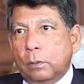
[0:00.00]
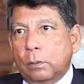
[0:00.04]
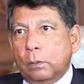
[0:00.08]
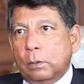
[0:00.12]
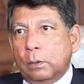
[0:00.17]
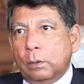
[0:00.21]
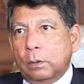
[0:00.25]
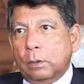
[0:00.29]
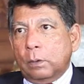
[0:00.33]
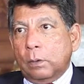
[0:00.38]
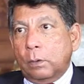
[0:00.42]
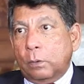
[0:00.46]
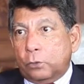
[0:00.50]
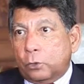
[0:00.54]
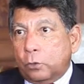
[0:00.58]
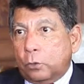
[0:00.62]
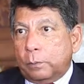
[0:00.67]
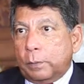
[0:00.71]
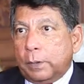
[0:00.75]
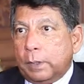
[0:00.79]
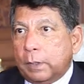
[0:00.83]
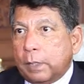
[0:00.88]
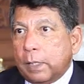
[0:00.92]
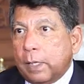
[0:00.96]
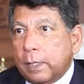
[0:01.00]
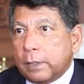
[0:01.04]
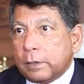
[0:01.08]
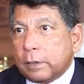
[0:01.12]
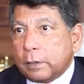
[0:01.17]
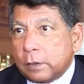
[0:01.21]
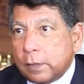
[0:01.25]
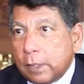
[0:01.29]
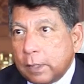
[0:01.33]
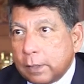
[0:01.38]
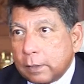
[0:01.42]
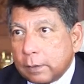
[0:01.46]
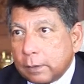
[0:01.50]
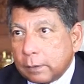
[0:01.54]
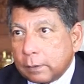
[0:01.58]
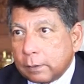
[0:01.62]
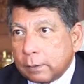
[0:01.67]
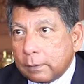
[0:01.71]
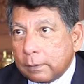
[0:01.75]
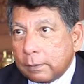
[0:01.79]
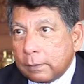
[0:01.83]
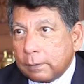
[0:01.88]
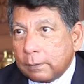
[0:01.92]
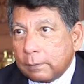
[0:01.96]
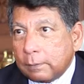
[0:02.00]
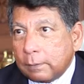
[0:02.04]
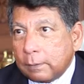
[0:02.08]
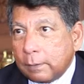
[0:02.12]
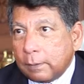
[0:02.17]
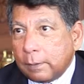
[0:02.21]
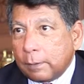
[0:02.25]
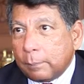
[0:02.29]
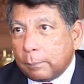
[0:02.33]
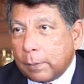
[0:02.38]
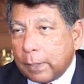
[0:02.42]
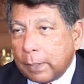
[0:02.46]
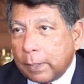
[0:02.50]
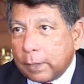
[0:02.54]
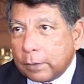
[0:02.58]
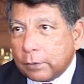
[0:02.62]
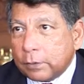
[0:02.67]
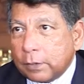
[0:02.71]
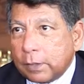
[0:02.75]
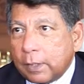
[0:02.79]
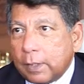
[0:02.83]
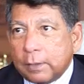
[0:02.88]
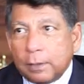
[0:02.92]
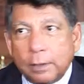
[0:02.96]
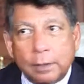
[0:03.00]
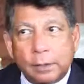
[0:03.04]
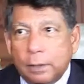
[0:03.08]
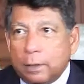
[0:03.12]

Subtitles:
also be undertaken by ASEAN.